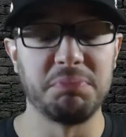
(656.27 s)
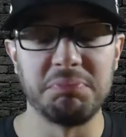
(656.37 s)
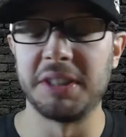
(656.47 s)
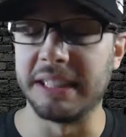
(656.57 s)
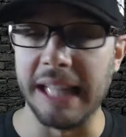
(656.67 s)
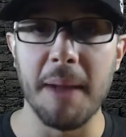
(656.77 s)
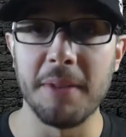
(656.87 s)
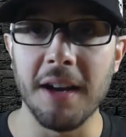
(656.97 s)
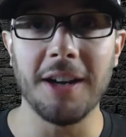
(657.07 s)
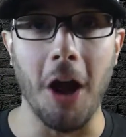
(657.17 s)
slam
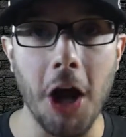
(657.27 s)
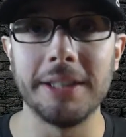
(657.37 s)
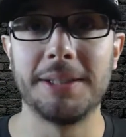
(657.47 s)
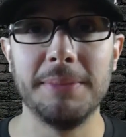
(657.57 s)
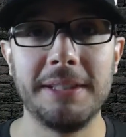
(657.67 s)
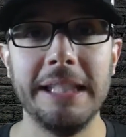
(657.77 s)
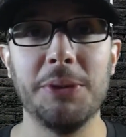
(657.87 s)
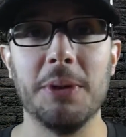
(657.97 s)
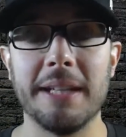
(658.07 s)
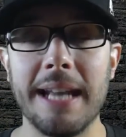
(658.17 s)
dunk awesome
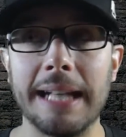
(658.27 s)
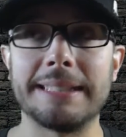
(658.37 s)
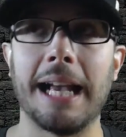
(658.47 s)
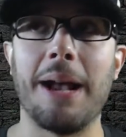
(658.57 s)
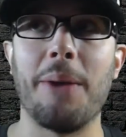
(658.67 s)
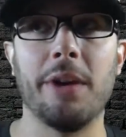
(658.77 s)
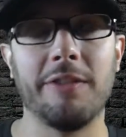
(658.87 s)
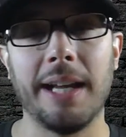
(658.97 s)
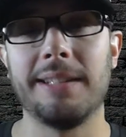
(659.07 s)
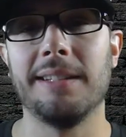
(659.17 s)
sequel. Yes, I would
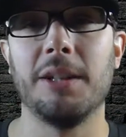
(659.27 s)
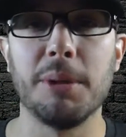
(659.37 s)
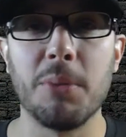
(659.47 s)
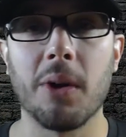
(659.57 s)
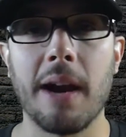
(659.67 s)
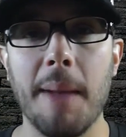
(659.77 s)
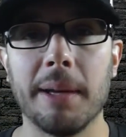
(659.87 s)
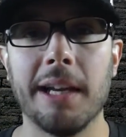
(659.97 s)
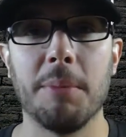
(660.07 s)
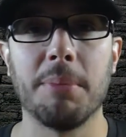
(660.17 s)
have liked a little bit more
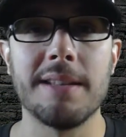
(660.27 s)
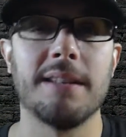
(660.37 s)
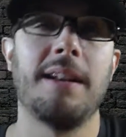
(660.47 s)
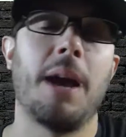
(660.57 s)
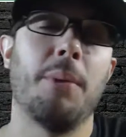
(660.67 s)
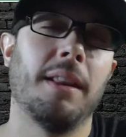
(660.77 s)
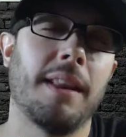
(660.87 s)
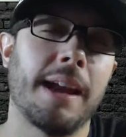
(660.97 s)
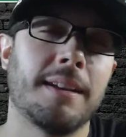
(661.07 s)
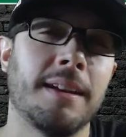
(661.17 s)
Abigail Breslin. I would have
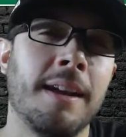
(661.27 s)
liked